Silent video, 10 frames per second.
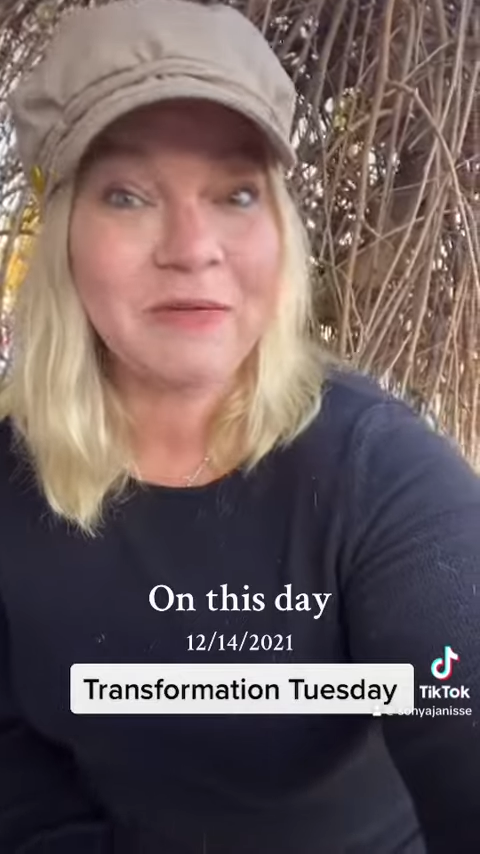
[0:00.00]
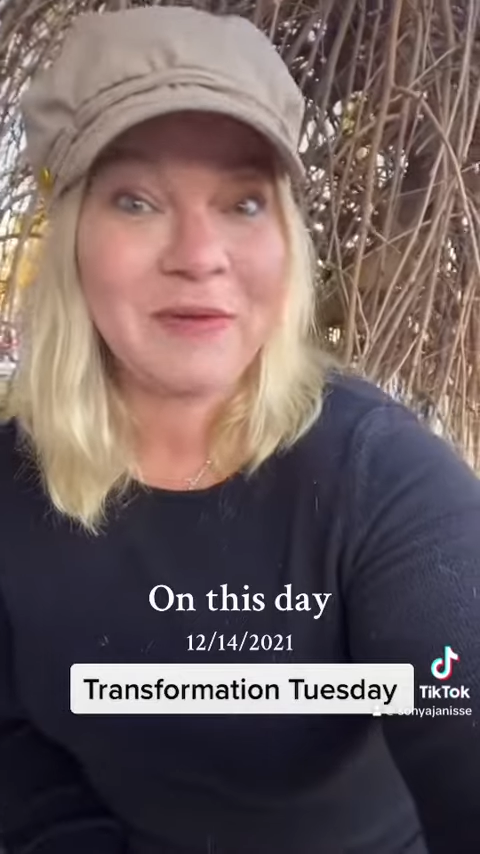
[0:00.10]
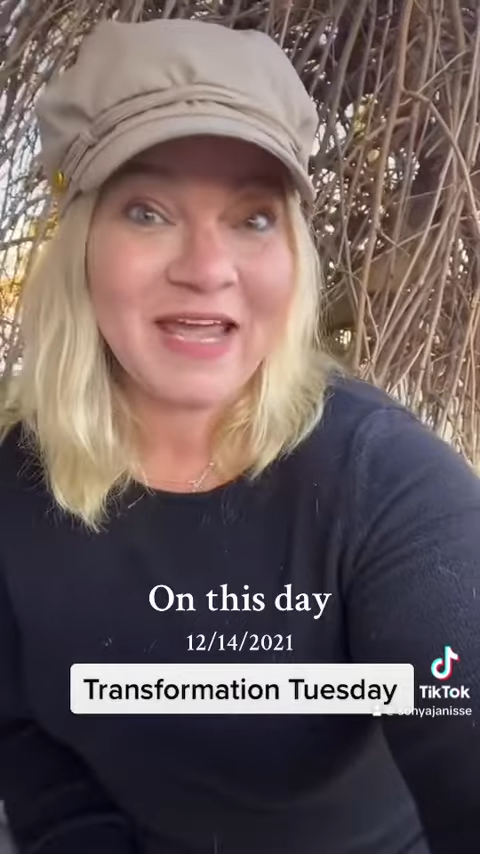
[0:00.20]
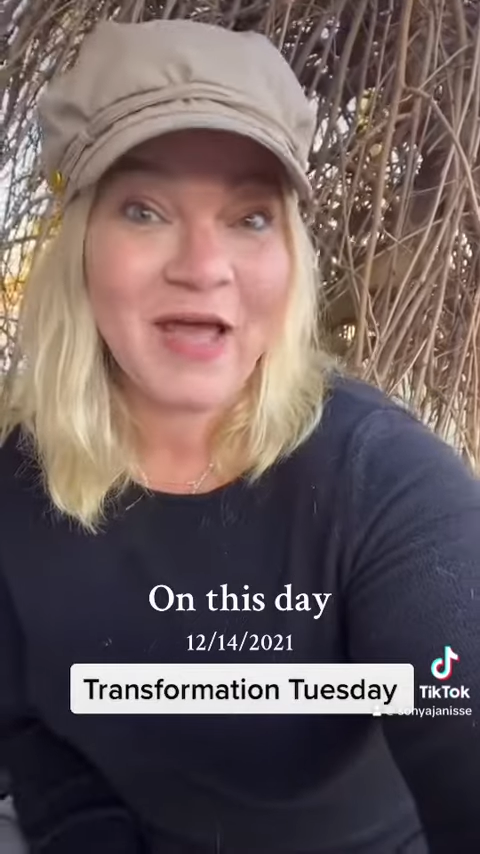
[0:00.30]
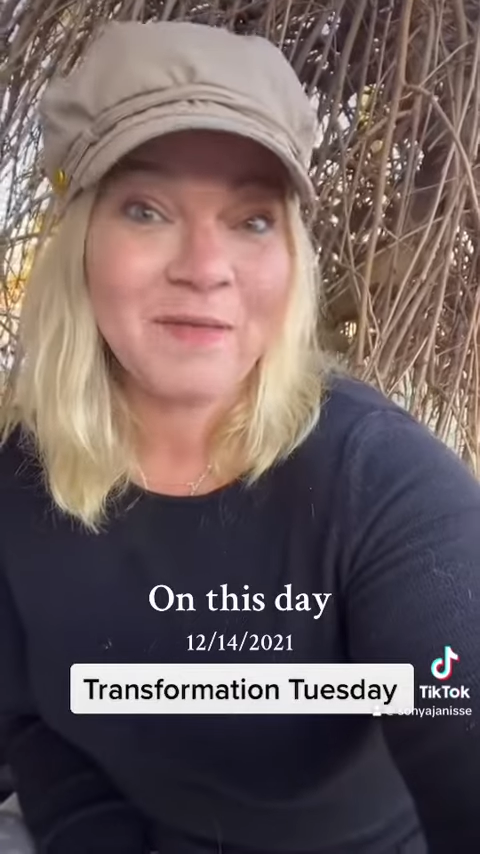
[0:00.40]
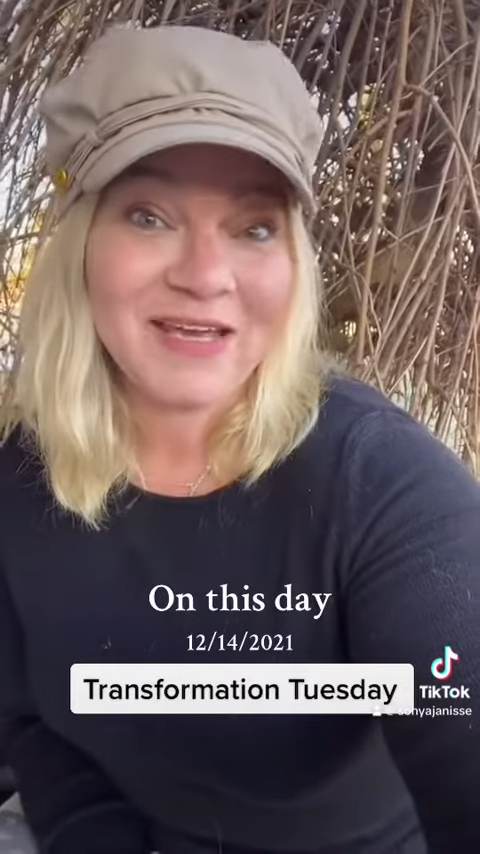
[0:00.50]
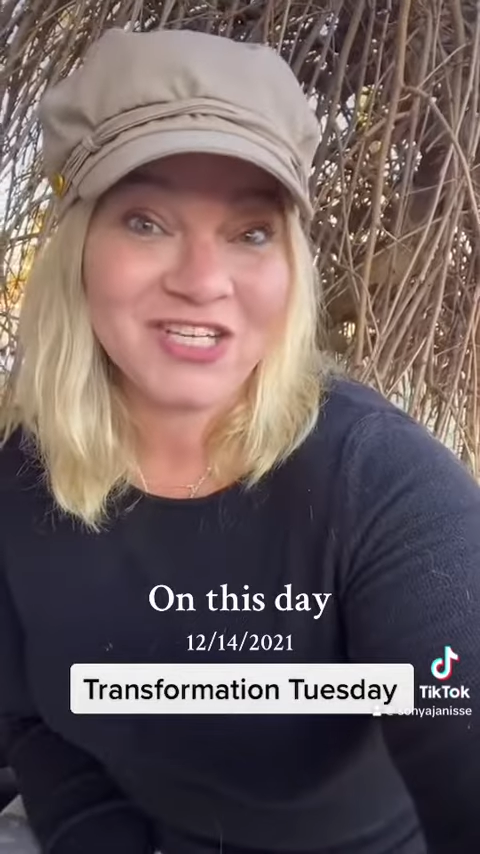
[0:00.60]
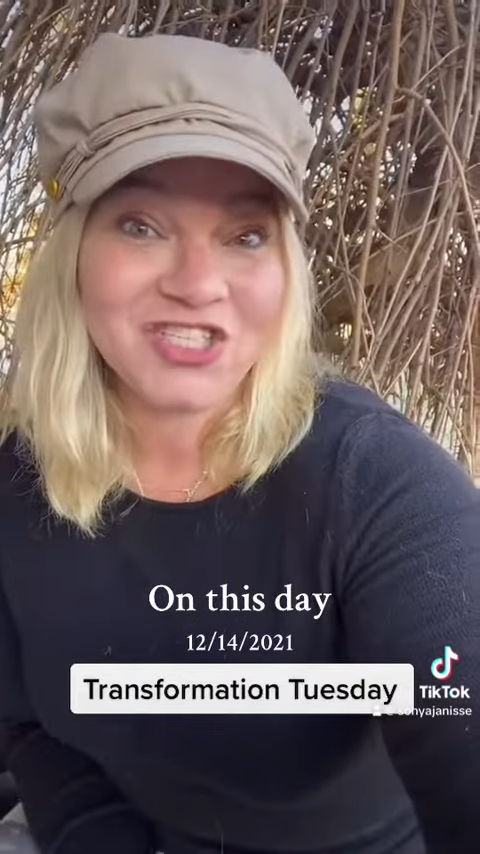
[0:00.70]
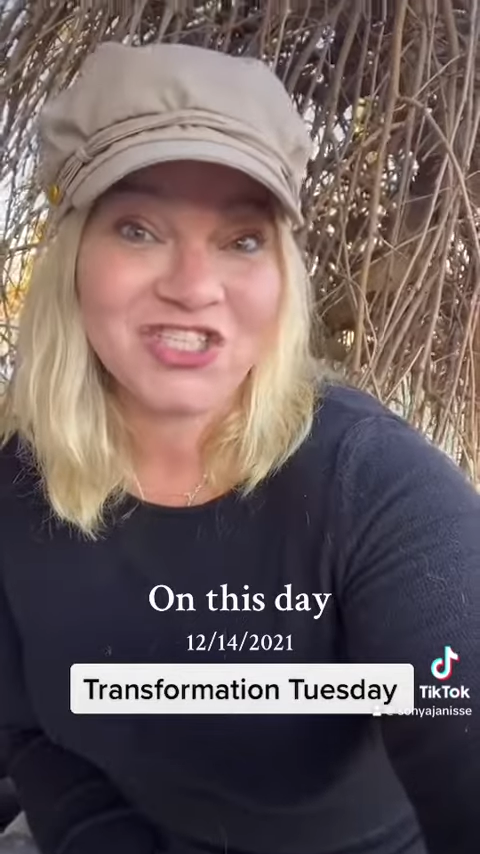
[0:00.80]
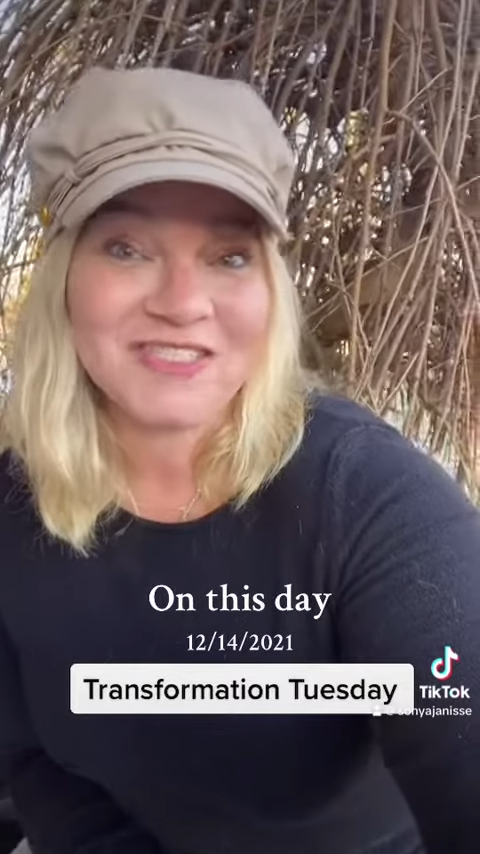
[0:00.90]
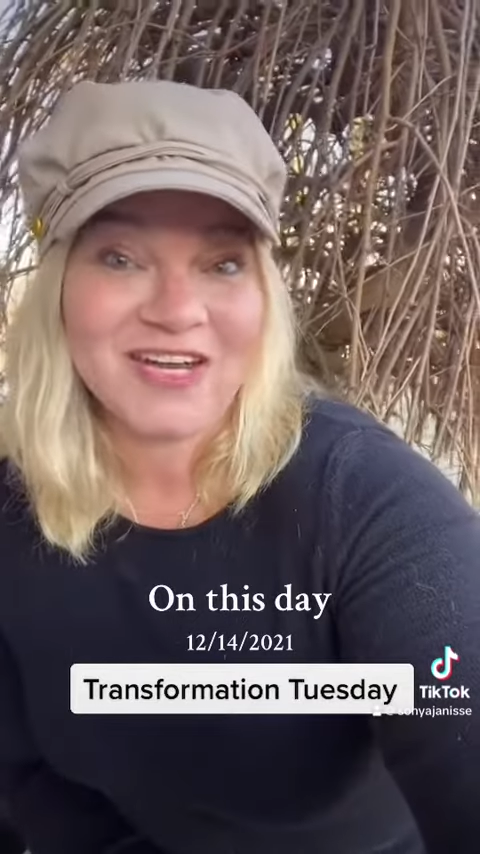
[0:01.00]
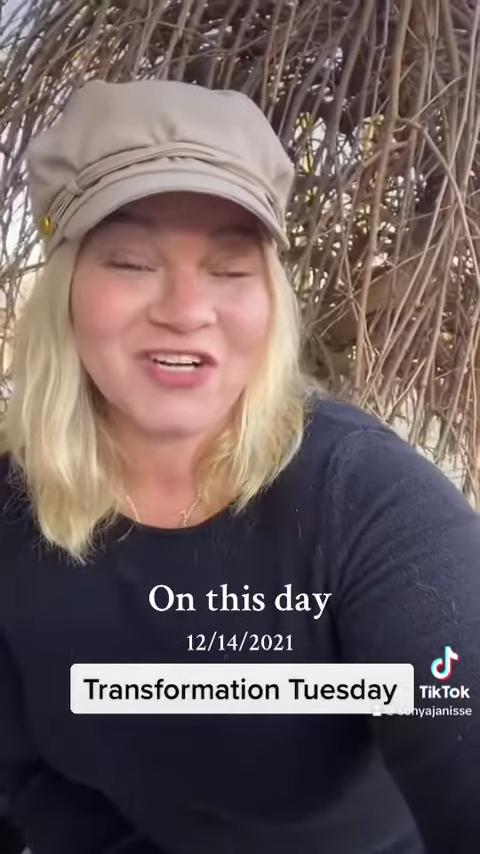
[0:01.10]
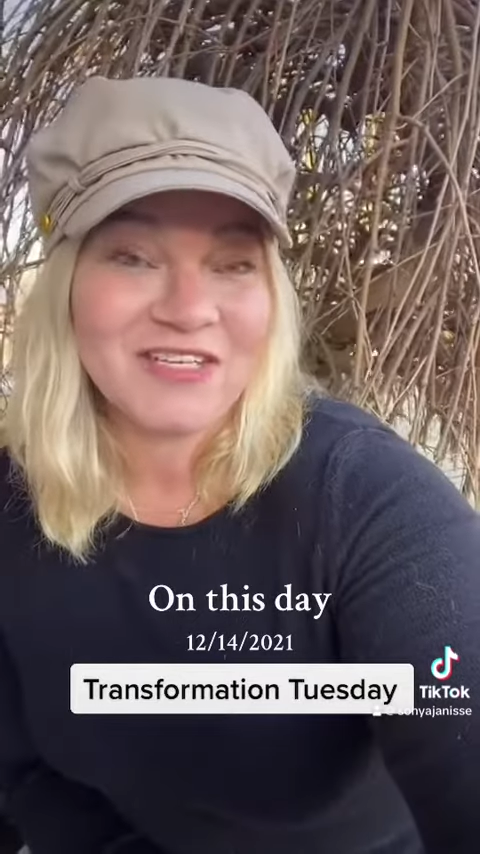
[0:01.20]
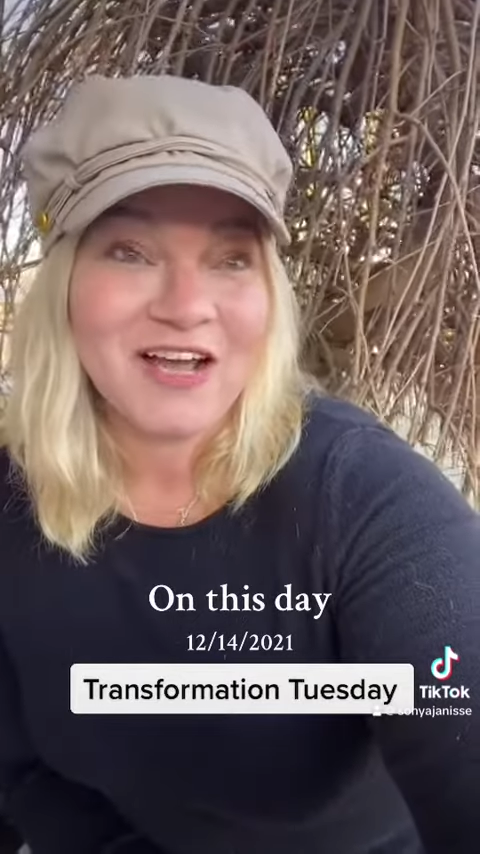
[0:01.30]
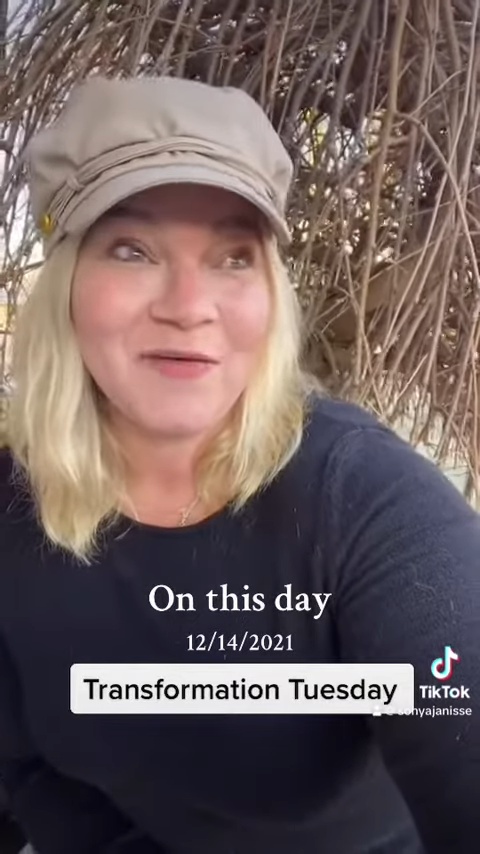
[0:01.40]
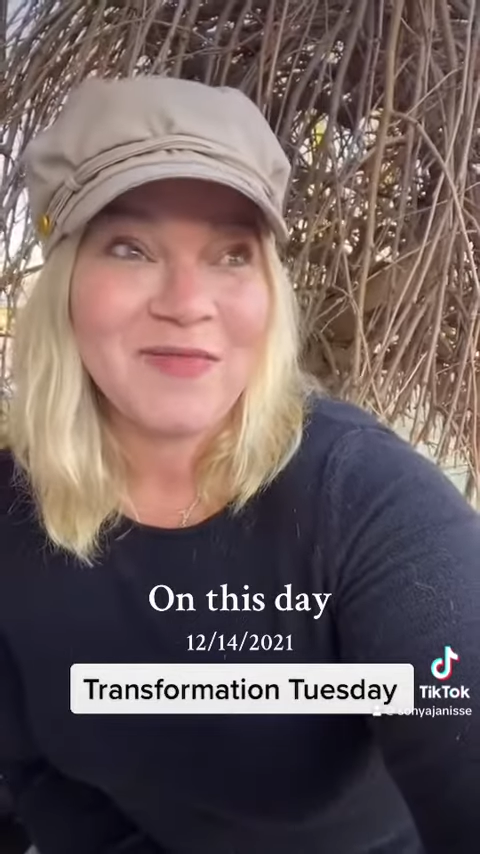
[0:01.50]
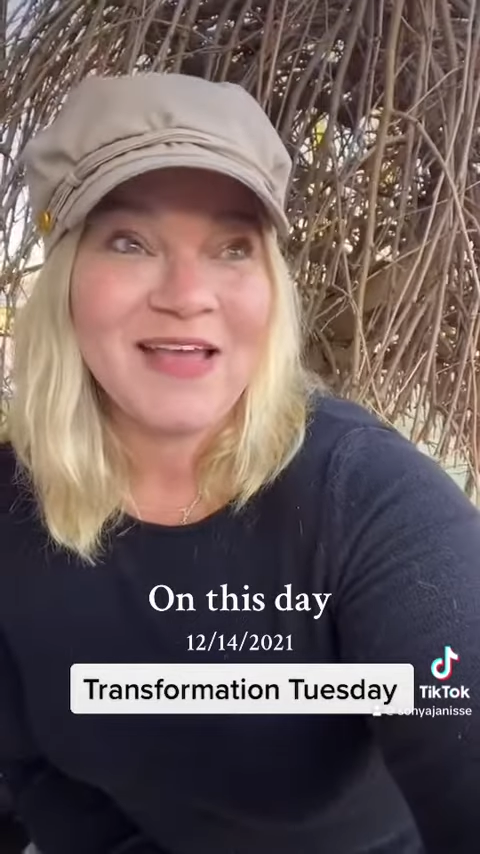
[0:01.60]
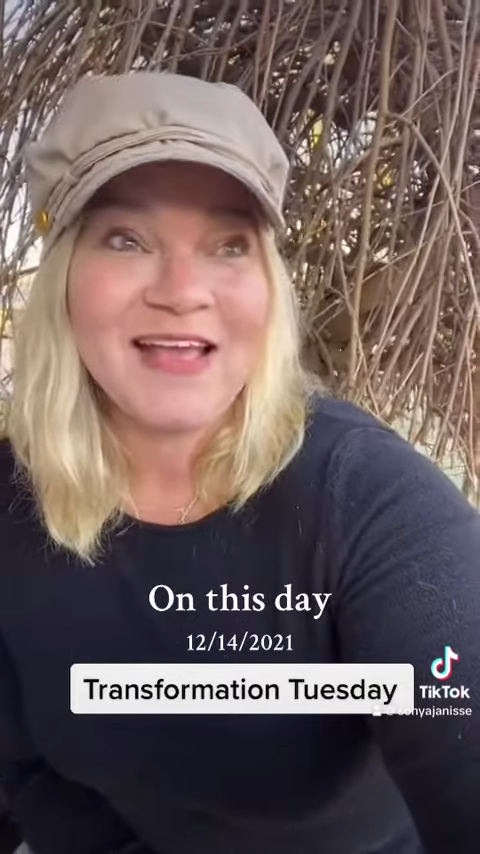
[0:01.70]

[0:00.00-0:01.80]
p.m. Eastern Standard Time.